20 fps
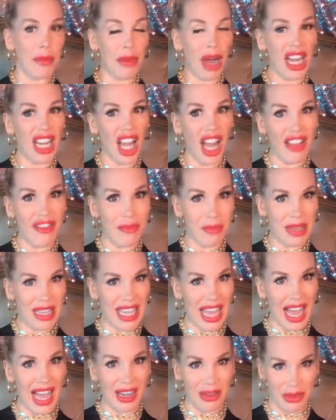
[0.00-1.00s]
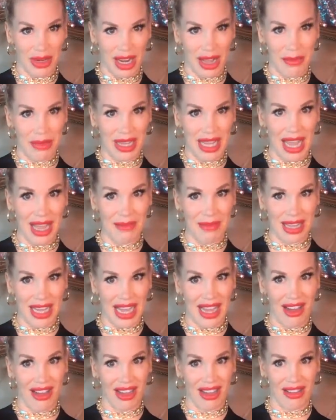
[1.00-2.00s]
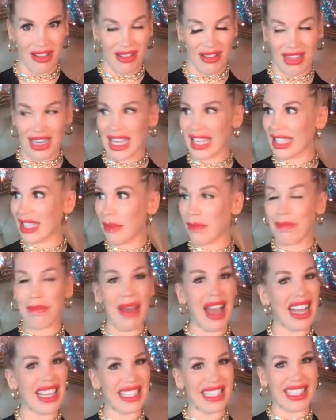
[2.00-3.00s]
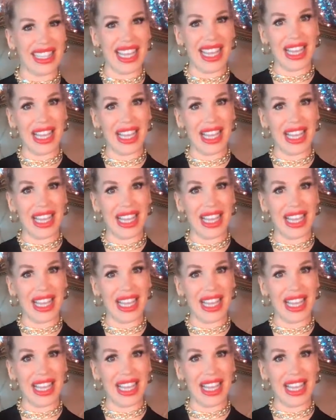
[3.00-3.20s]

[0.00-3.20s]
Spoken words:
My life began when I became gay icon. It's the best